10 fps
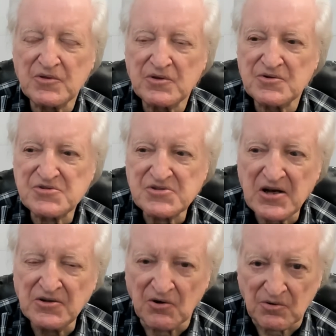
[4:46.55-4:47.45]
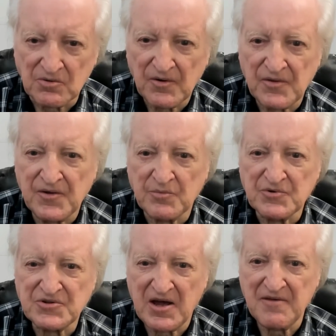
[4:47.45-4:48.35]
the signal that
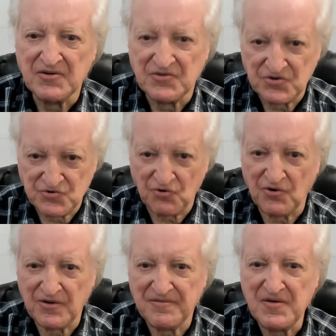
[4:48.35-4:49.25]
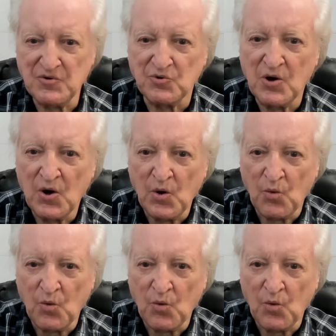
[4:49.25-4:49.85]
was given to draw the fuel